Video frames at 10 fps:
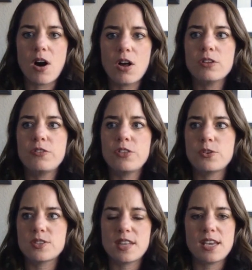all of
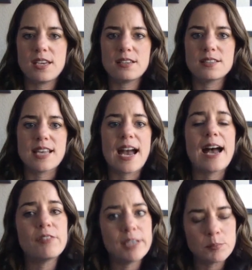those things
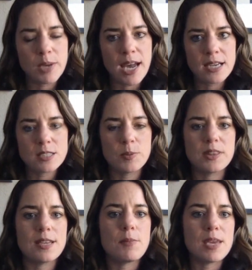have an impact, but
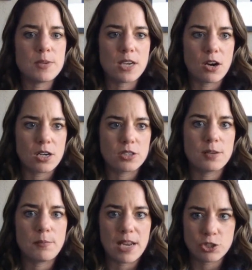they may be hard to
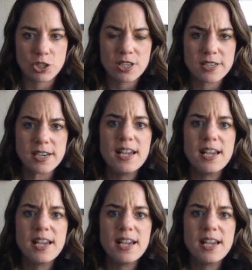measure.